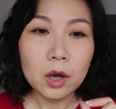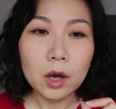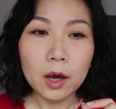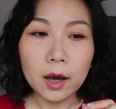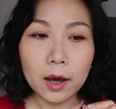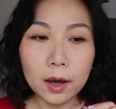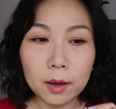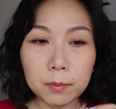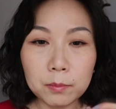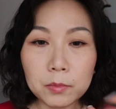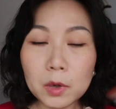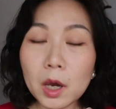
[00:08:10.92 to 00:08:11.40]

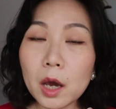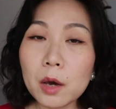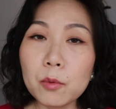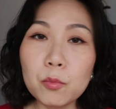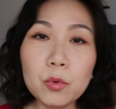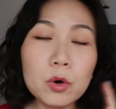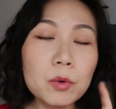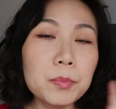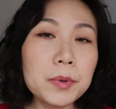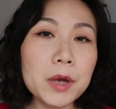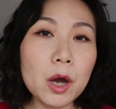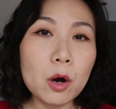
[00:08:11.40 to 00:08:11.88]
It
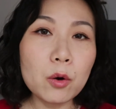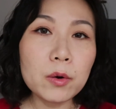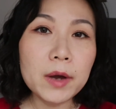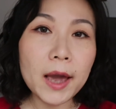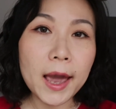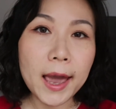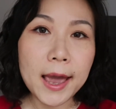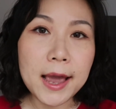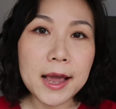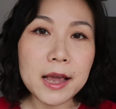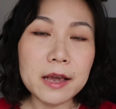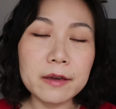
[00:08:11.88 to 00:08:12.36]
will be
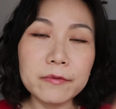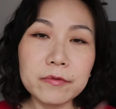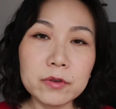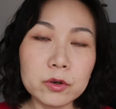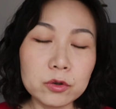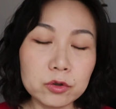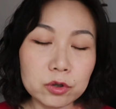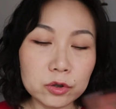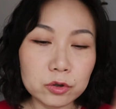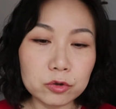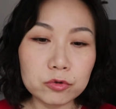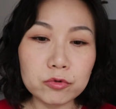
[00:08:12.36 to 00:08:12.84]
okay if
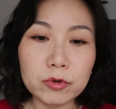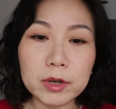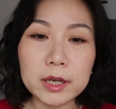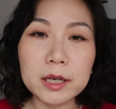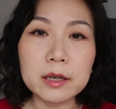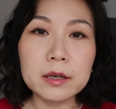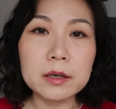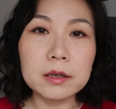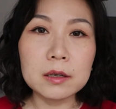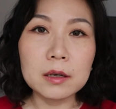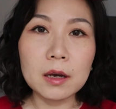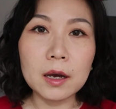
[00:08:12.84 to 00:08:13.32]
you just
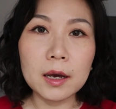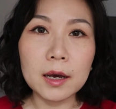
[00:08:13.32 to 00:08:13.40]
drink,